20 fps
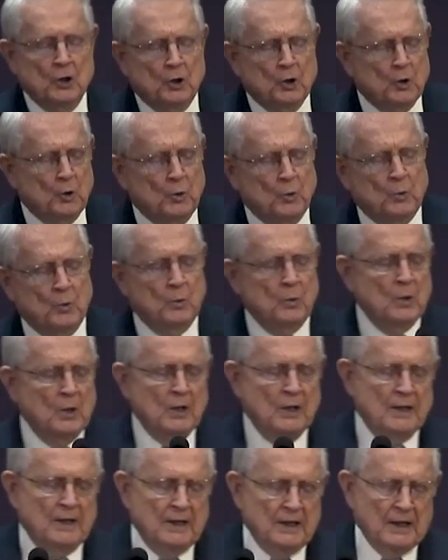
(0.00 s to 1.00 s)
who
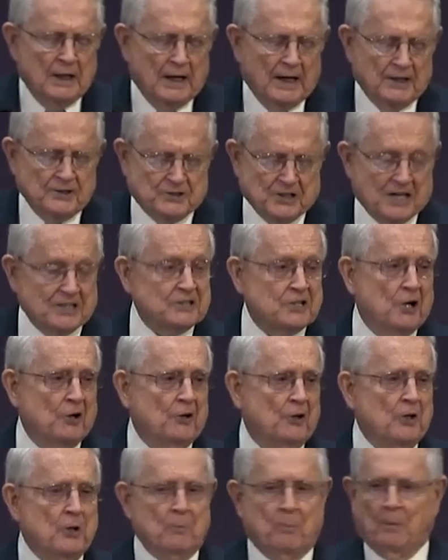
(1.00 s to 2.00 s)
just got
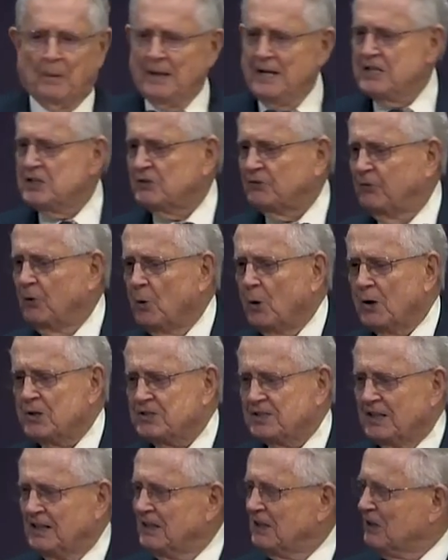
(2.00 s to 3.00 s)
on the police
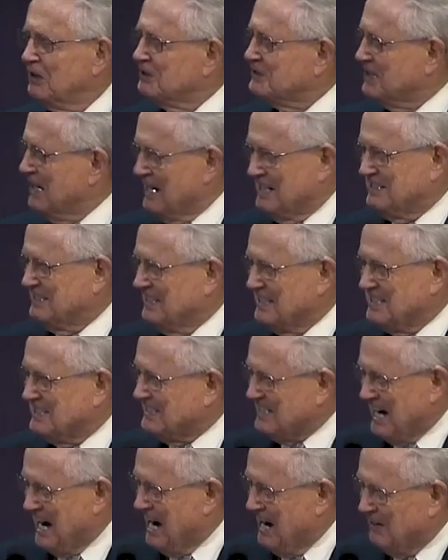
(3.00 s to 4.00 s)
force in a little Texas
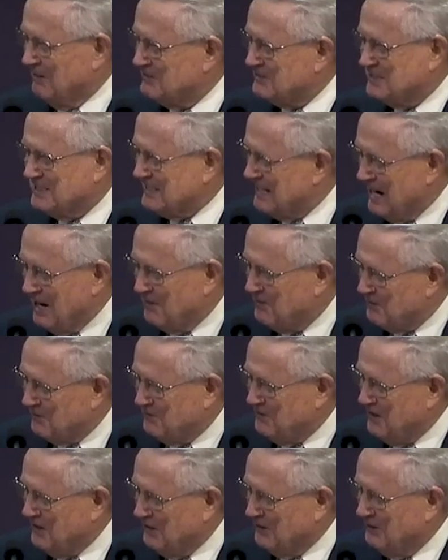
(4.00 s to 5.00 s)
town south of
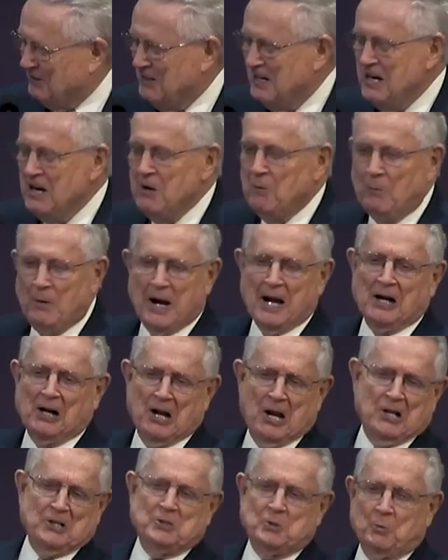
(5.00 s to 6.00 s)
here. We had
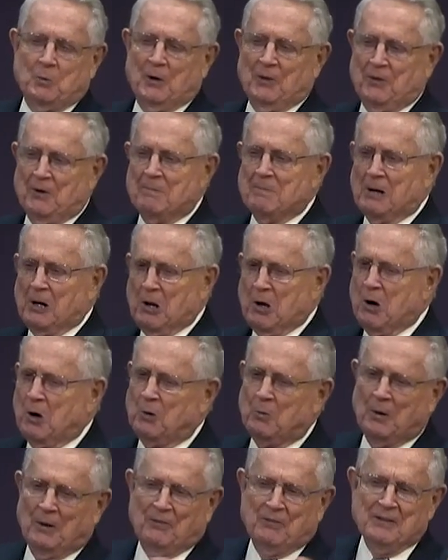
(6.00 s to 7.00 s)
lunch with him,
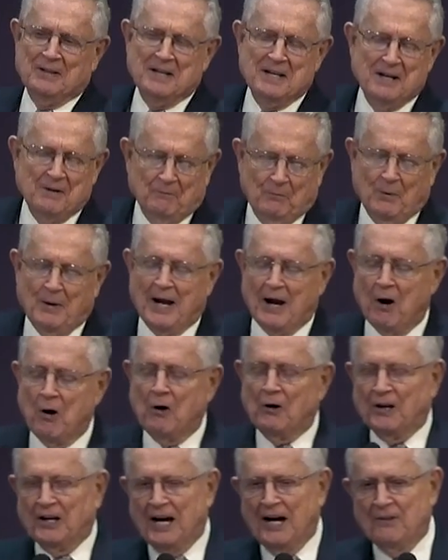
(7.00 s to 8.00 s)
along with we had
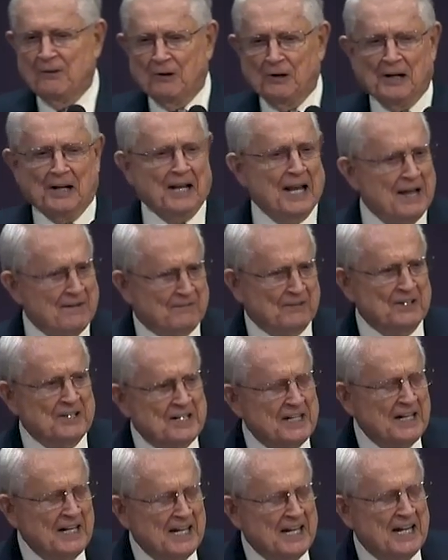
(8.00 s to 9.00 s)
altogether
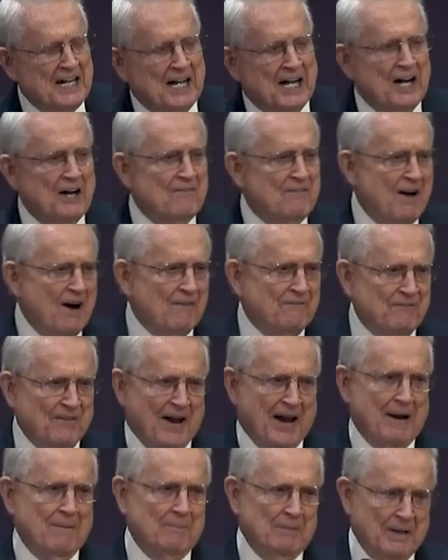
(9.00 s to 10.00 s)
11 of our
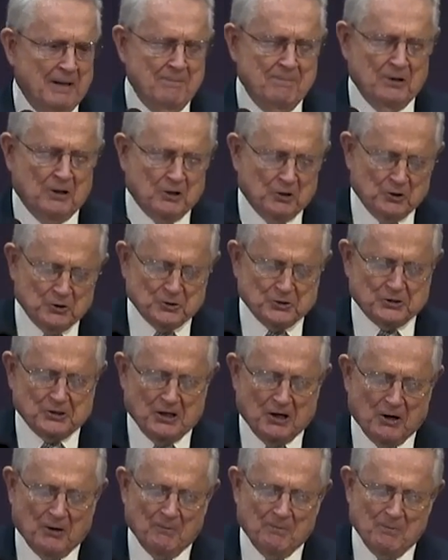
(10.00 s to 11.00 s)
family, because
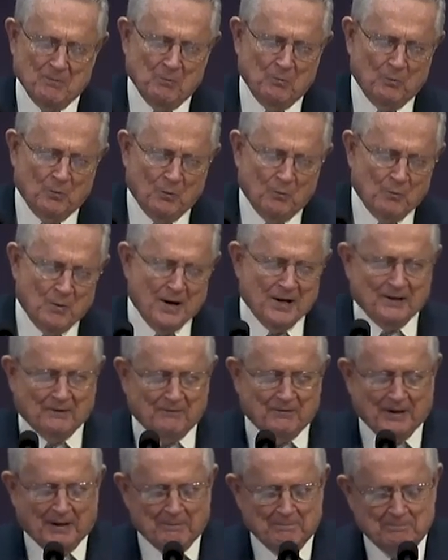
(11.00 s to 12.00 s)
one
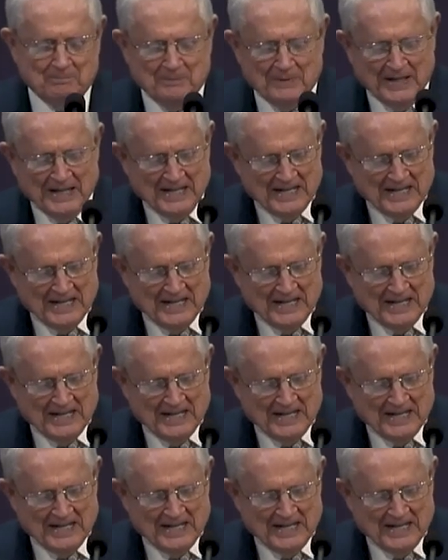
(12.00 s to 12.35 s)
of them